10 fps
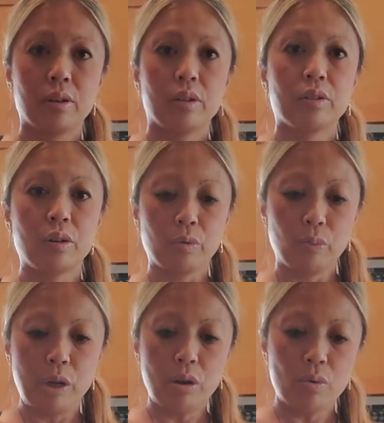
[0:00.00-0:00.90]
So
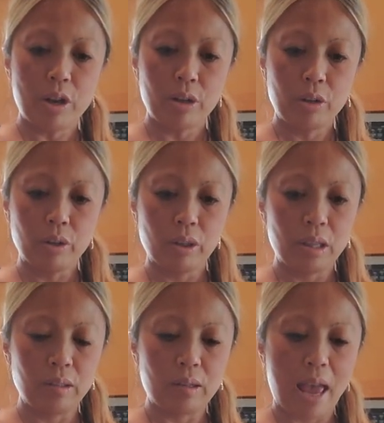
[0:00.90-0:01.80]
we don't want to cook
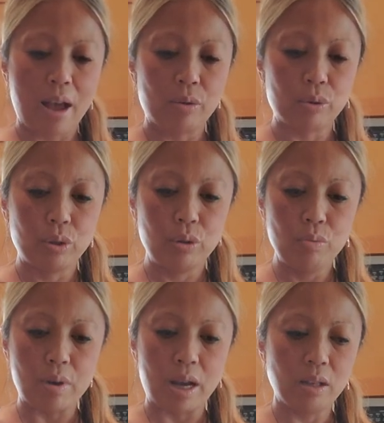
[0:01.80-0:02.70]
this down too
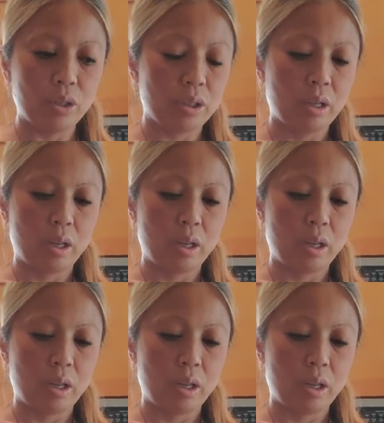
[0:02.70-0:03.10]
much